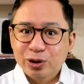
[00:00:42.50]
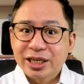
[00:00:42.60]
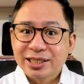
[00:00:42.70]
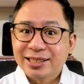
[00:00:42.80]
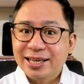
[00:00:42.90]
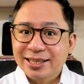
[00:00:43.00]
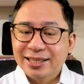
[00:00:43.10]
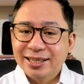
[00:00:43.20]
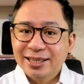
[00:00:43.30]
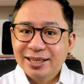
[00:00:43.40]
Jose
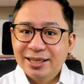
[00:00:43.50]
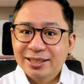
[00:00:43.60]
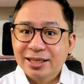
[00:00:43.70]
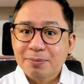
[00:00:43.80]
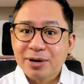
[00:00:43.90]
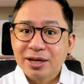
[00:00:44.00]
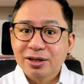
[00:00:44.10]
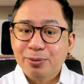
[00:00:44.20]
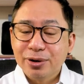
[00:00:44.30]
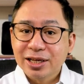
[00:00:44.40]
stated that
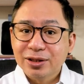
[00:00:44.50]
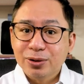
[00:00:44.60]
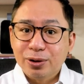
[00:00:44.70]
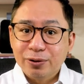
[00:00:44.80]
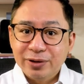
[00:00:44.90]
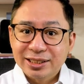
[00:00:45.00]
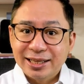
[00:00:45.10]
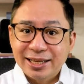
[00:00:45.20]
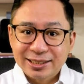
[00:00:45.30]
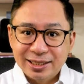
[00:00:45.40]
upon reporting to the office
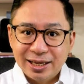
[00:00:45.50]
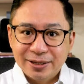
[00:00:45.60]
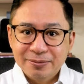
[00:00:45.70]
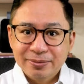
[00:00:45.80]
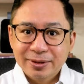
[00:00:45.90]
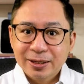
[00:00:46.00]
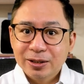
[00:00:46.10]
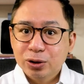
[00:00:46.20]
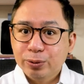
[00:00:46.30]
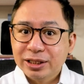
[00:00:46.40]
the next day,
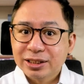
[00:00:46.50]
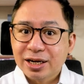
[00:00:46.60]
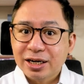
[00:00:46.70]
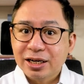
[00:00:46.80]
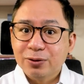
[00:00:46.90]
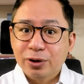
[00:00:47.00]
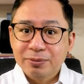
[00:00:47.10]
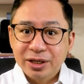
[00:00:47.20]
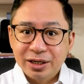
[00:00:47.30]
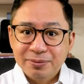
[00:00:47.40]
Twinstar
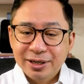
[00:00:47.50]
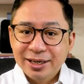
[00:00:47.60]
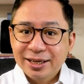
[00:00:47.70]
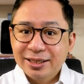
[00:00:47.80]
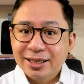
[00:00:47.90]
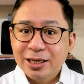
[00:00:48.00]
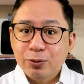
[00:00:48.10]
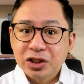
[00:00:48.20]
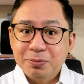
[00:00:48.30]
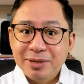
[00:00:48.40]
informed him that
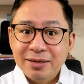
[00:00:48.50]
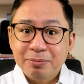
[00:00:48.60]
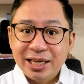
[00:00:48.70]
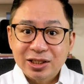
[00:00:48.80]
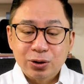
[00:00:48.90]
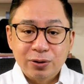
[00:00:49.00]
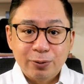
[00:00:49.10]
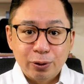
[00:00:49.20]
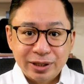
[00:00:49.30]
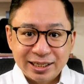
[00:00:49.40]
he was being placed
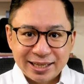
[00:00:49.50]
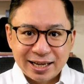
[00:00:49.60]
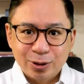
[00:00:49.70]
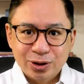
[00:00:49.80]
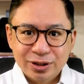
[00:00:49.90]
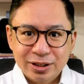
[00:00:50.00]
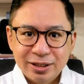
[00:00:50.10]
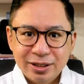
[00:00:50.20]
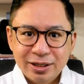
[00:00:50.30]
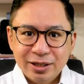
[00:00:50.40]
on floating status.
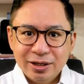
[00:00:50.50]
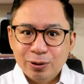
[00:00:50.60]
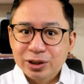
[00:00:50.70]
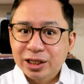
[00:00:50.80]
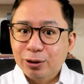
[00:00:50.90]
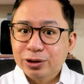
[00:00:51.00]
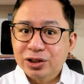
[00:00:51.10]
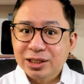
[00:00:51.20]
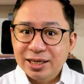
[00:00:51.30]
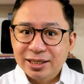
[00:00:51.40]
Jose
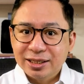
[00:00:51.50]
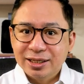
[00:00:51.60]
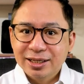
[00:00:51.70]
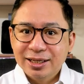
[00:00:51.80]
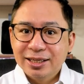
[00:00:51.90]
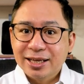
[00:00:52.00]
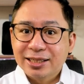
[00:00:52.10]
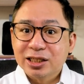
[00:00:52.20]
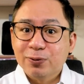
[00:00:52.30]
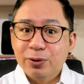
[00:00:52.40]
also stated
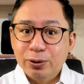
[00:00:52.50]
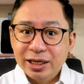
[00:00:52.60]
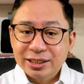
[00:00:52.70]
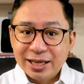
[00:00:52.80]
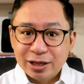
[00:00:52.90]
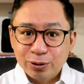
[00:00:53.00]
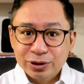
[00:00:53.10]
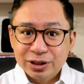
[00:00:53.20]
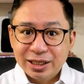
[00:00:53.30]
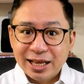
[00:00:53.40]
that his floating
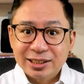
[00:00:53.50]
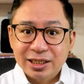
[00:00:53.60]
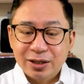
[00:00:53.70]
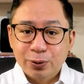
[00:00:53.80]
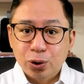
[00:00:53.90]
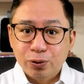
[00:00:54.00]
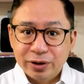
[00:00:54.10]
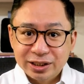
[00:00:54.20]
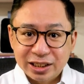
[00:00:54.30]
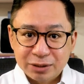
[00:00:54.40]
status lasted for
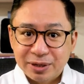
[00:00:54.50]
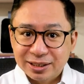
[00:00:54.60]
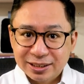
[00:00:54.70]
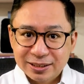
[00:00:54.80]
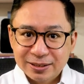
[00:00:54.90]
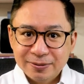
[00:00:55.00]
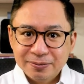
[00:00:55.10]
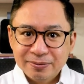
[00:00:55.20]
over 6 months.